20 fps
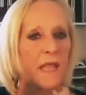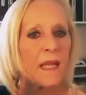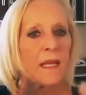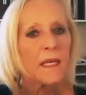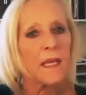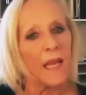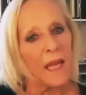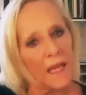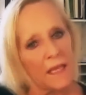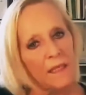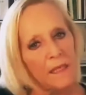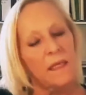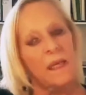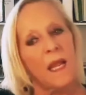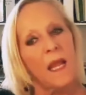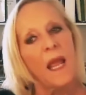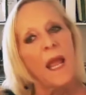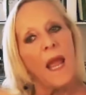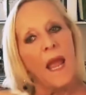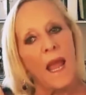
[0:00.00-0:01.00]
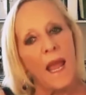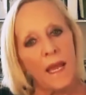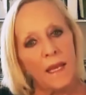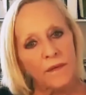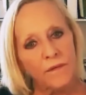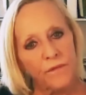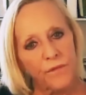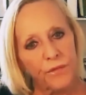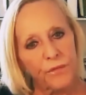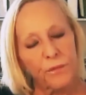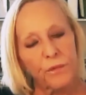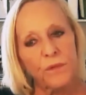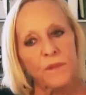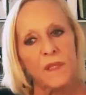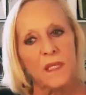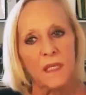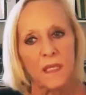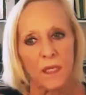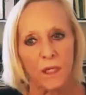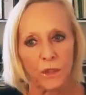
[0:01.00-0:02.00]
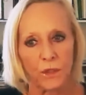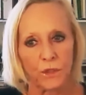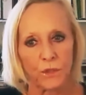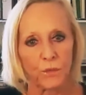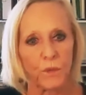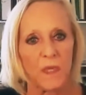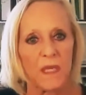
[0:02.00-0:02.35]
And and and through the years,